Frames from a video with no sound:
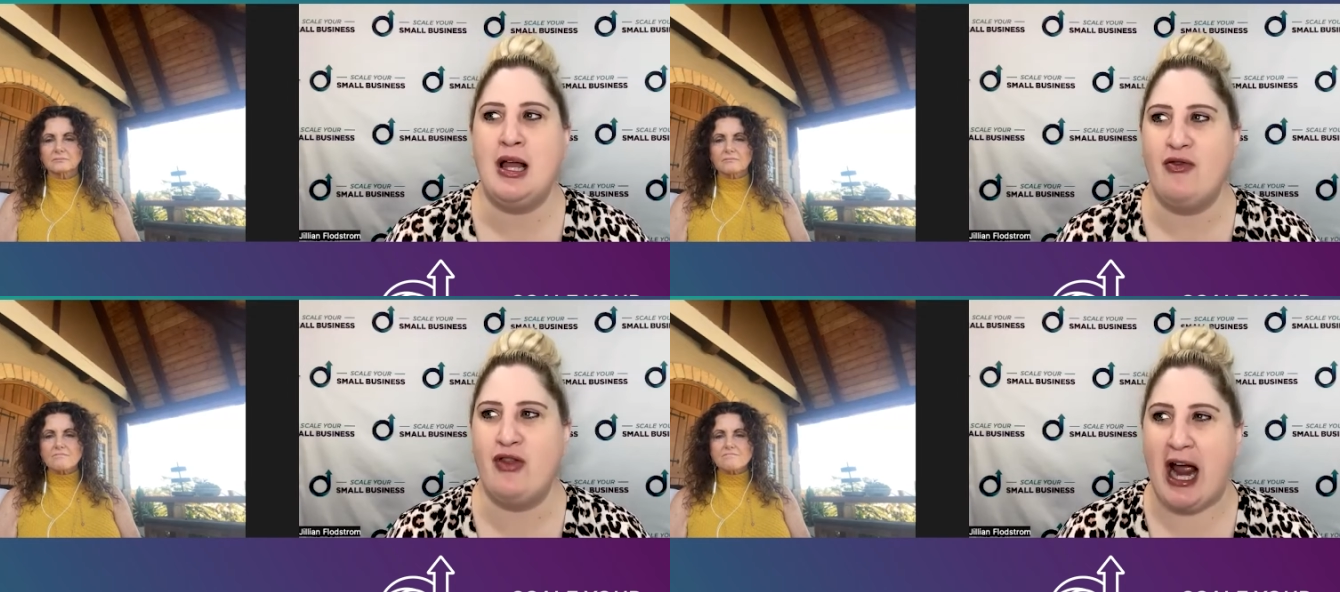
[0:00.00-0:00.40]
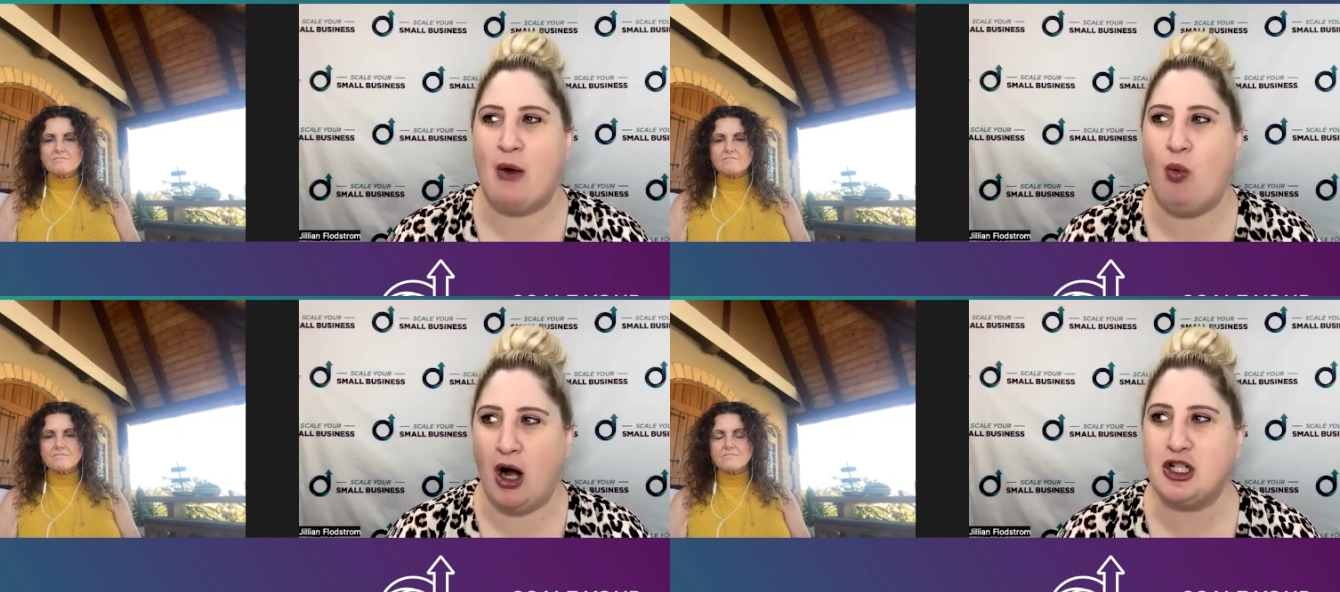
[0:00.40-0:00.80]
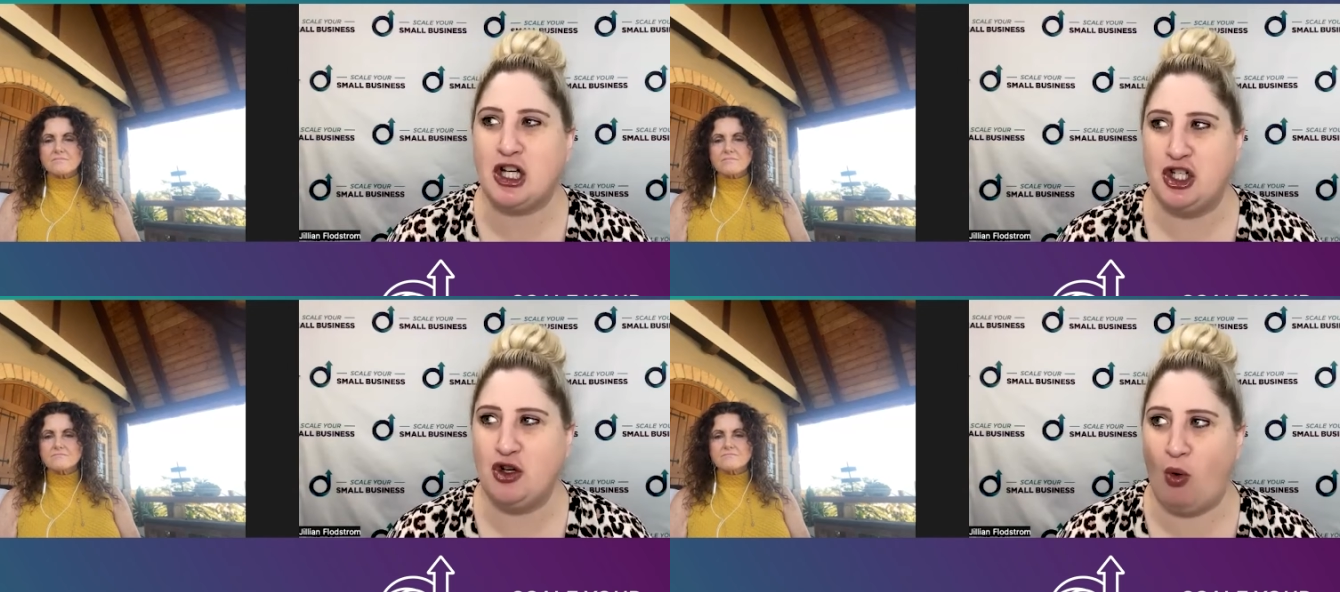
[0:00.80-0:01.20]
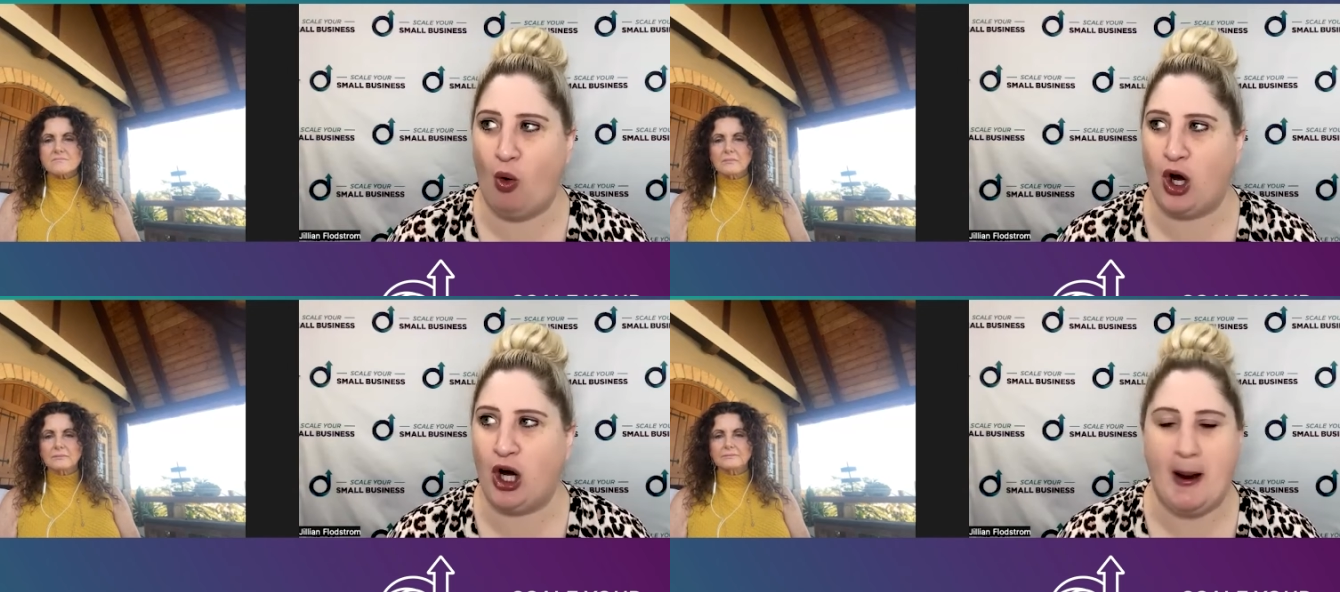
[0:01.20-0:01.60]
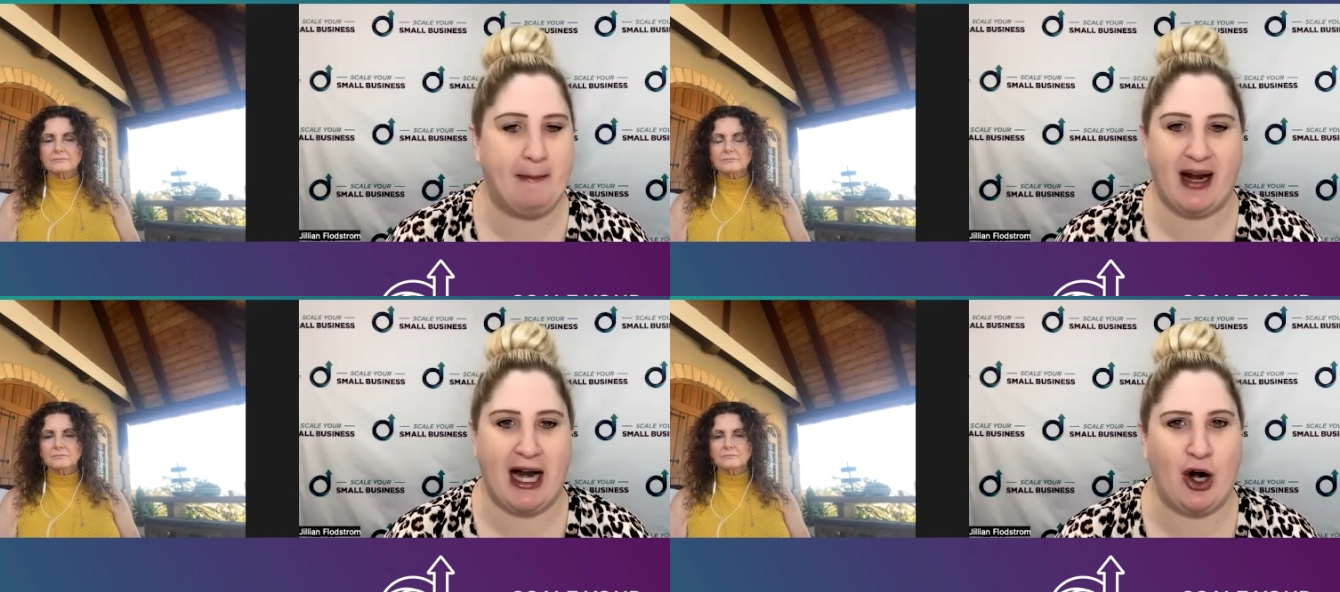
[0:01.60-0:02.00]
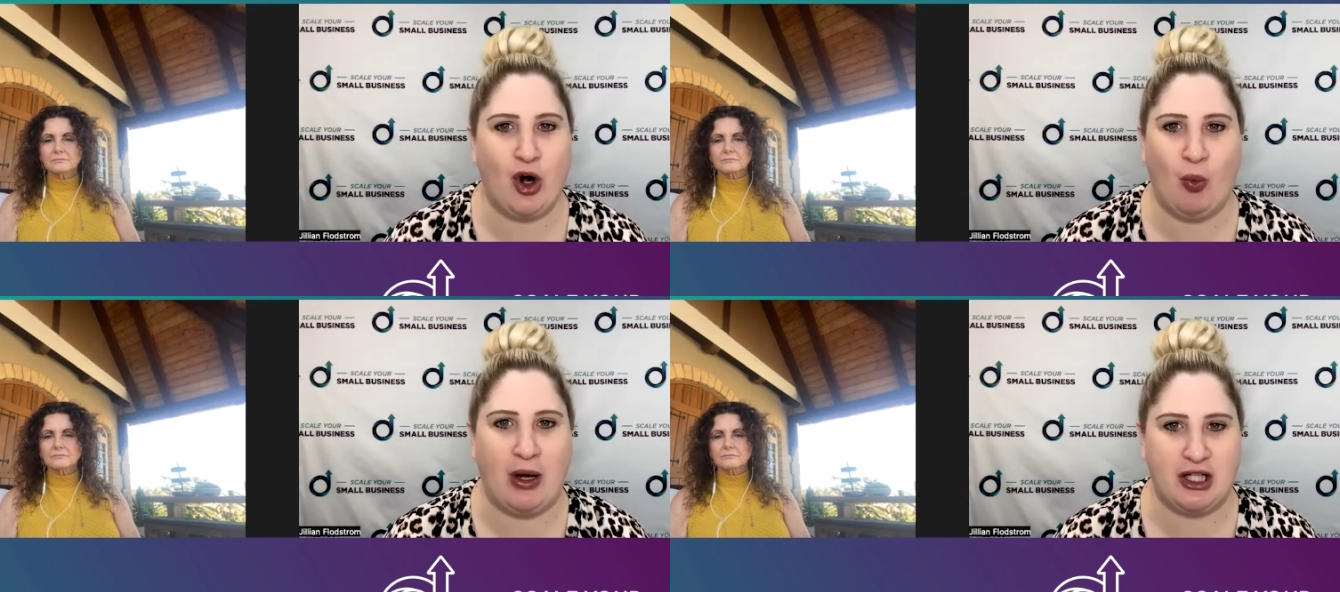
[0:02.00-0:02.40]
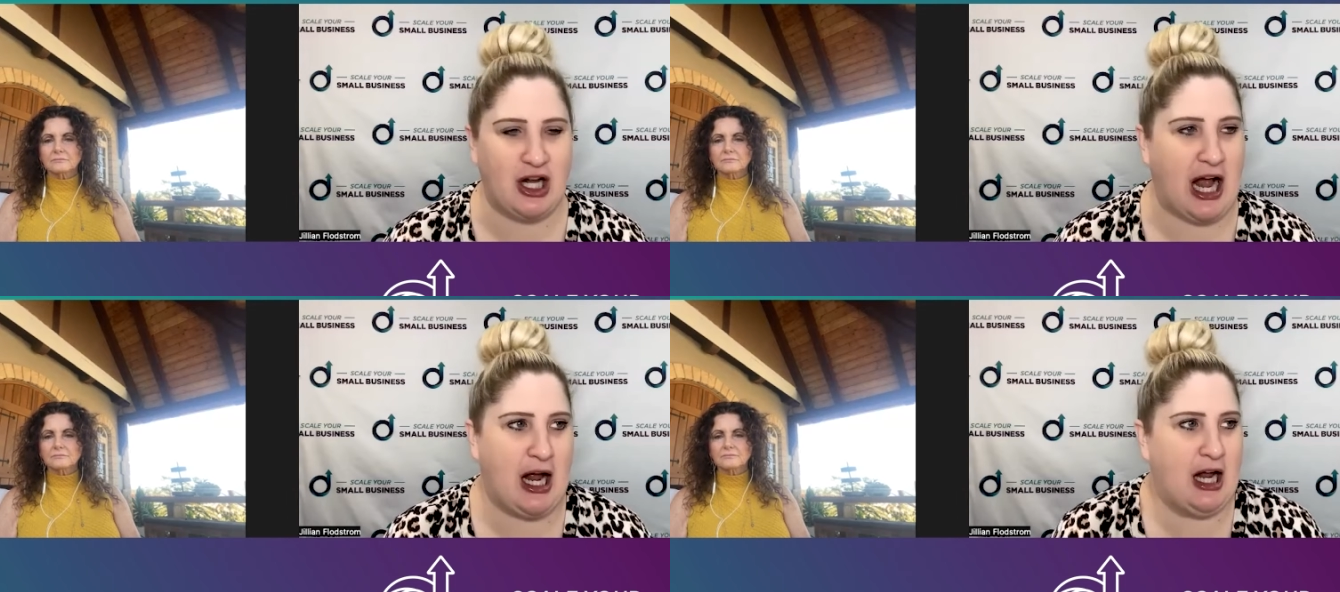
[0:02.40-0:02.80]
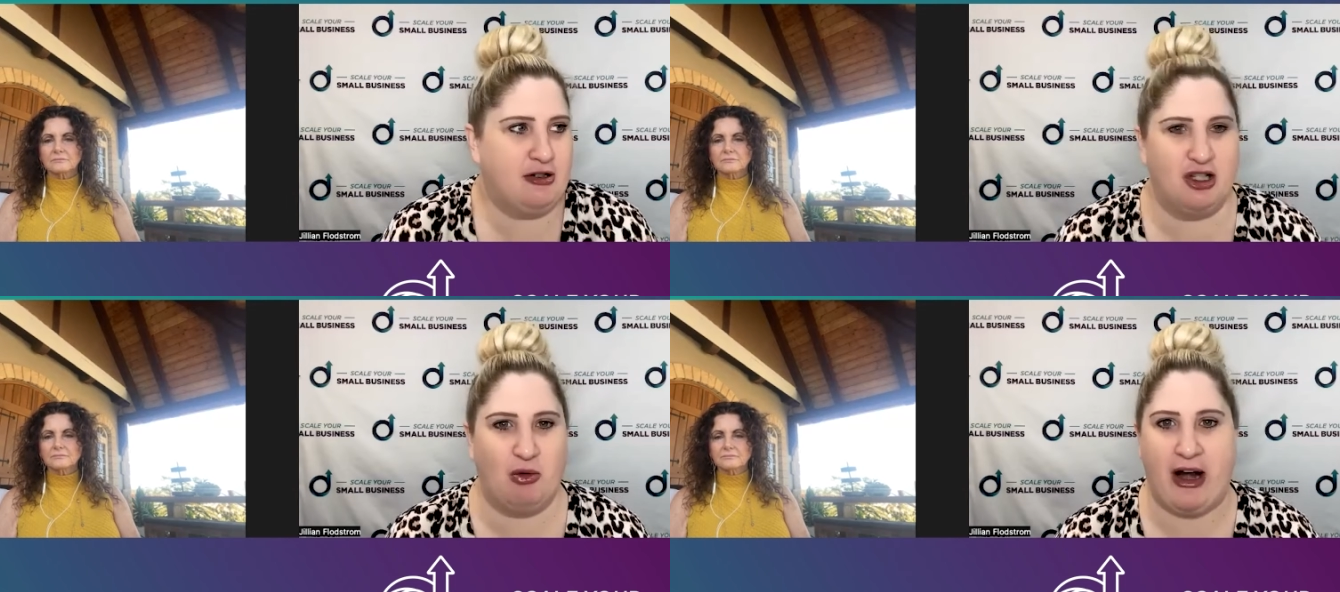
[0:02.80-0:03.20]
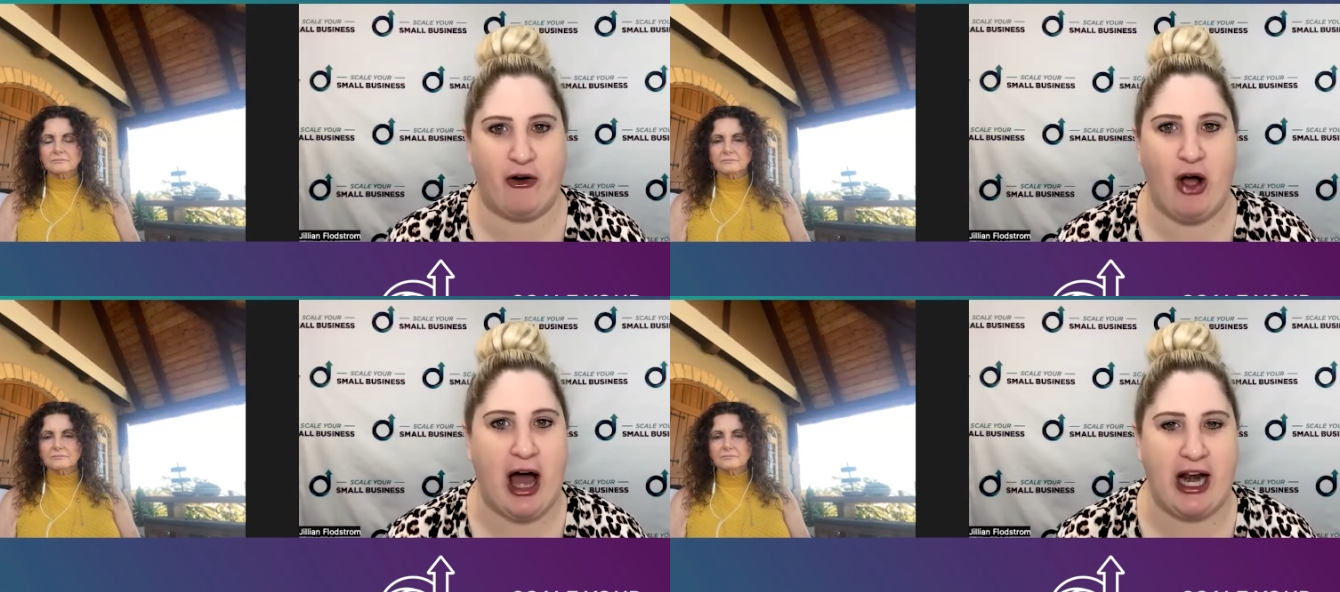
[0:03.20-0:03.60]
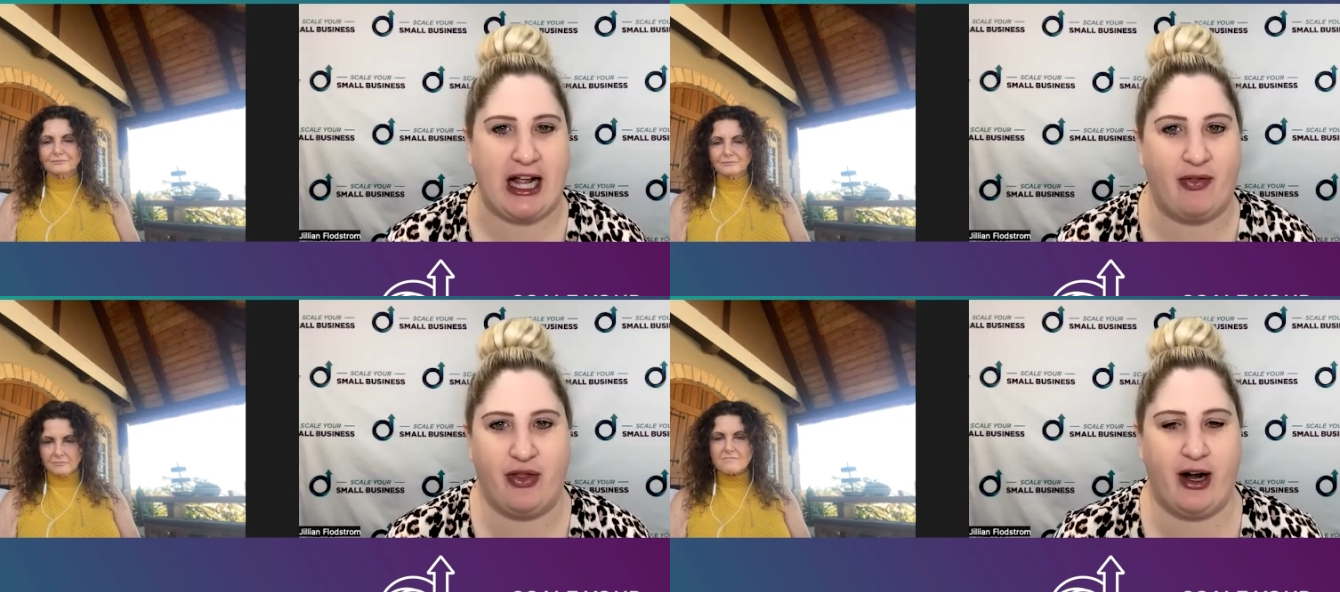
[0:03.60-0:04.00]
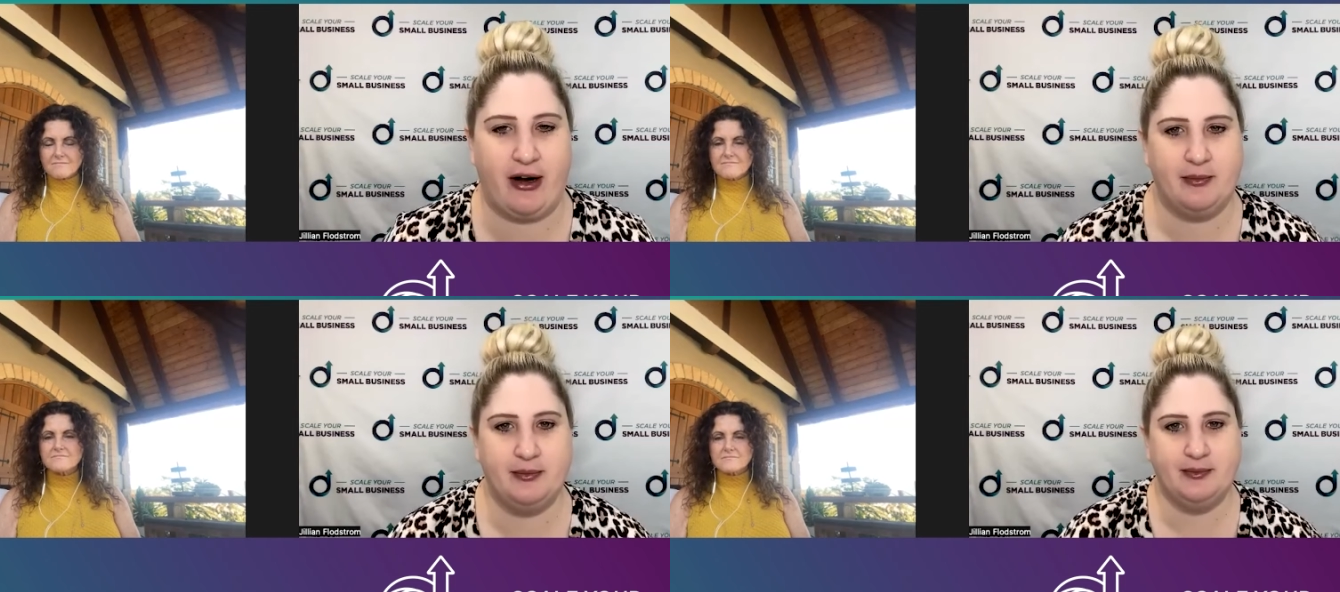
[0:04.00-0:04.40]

Speaker 1: that i want to do more but i don't know what to do i don't know how to get there